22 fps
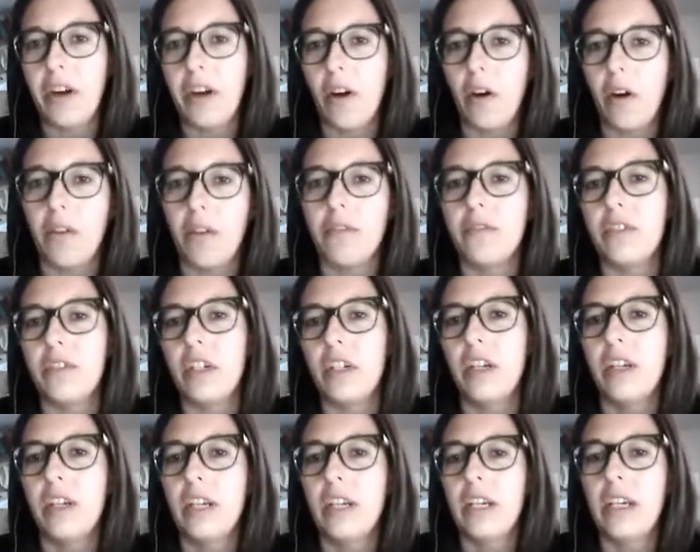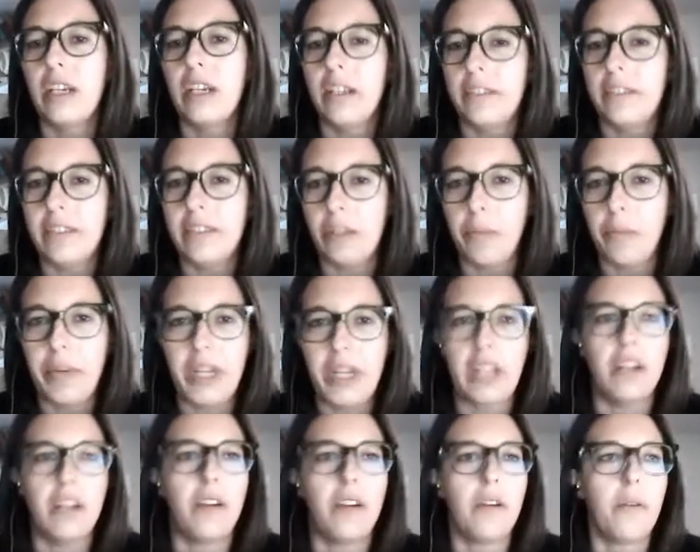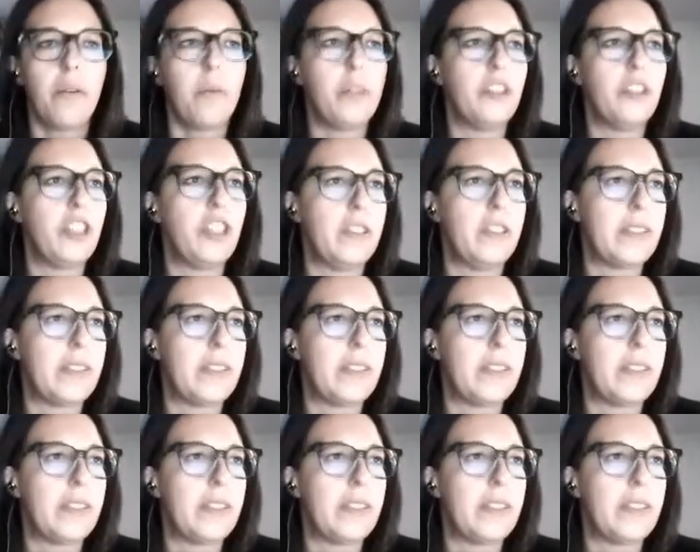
of debris, which is a